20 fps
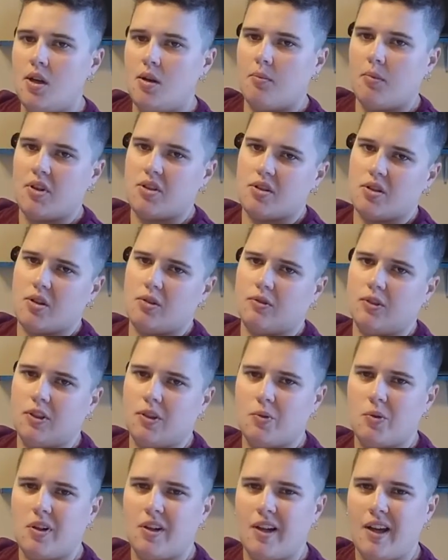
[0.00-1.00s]
but you don't really
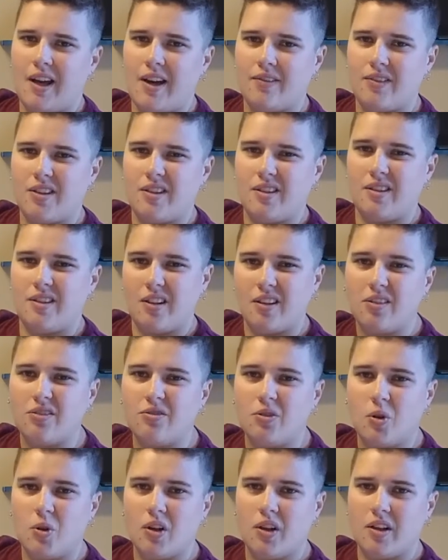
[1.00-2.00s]
want to have to dig
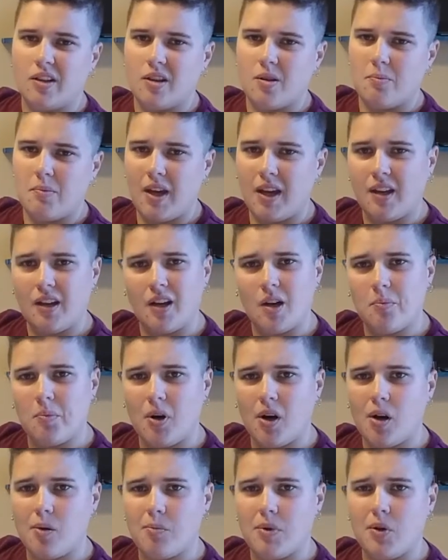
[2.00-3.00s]
for it in the main
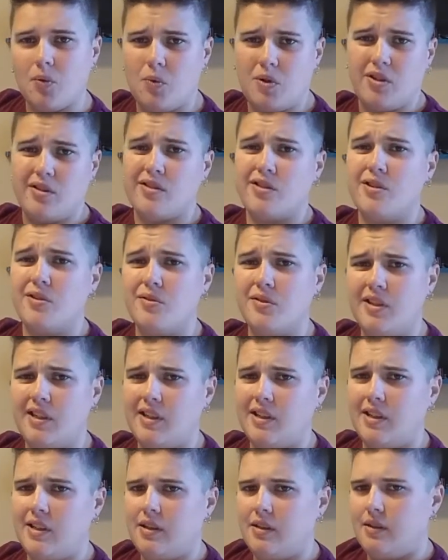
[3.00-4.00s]
compartment when you do need
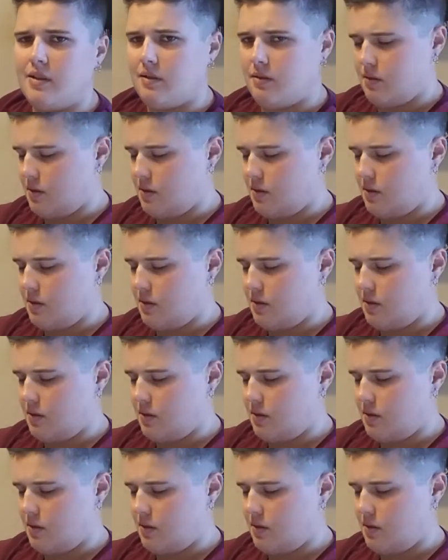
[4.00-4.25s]
it.